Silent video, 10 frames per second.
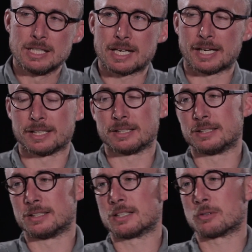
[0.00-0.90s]

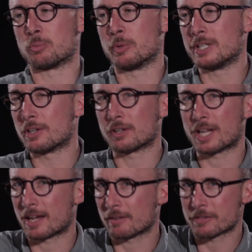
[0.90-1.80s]
And we don't
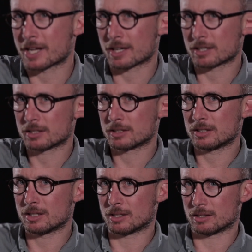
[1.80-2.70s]
have that
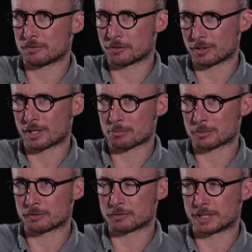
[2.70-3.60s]
here for a
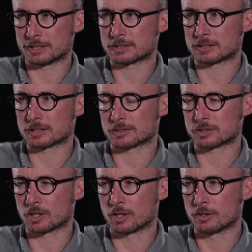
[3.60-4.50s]
number of reasons. And
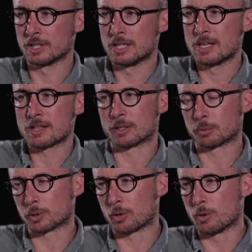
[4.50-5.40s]
so there
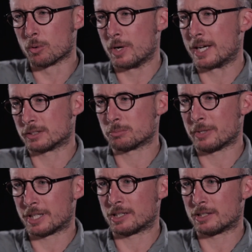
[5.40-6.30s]
will always
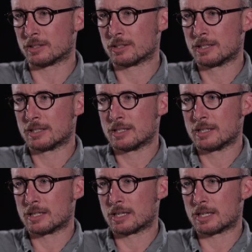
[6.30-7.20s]
be,
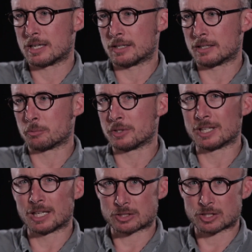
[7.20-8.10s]

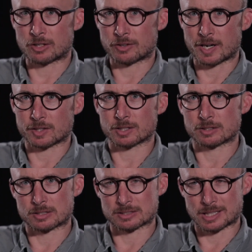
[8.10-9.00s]
within each generation, a
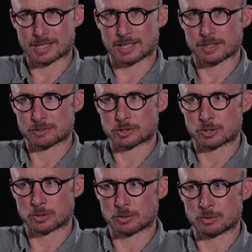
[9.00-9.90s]
desire
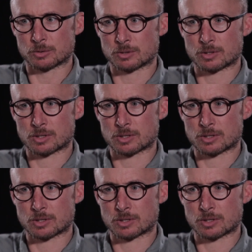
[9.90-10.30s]
to